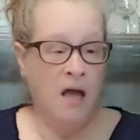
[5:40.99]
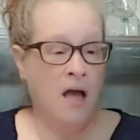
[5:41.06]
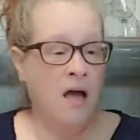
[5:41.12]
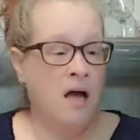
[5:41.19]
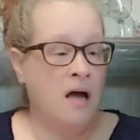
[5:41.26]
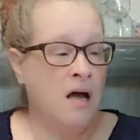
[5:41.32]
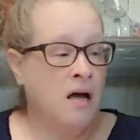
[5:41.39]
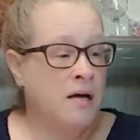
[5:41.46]

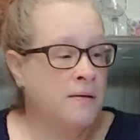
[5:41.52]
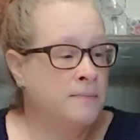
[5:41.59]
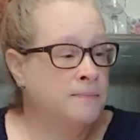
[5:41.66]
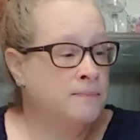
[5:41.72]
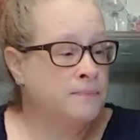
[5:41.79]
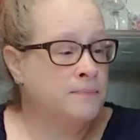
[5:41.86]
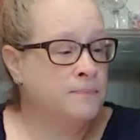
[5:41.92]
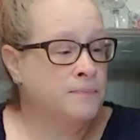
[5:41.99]

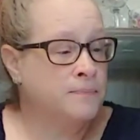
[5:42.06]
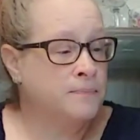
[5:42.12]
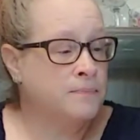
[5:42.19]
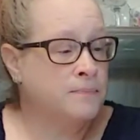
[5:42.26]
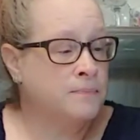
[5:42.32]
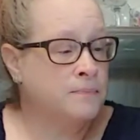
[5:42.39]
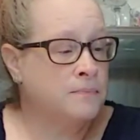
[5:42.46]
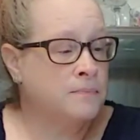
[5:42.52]
Um,
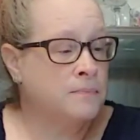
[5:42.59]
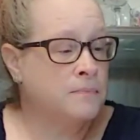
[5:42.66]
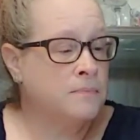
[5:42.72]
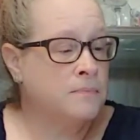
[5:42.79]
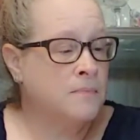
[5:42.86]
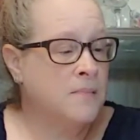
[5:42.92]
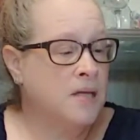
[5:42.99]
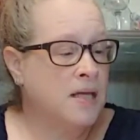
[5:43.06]

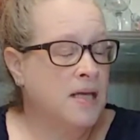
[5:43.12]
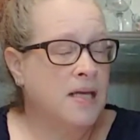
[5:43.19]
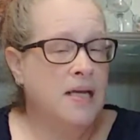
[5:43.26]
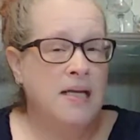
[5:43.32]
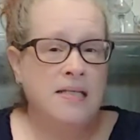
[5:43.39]
it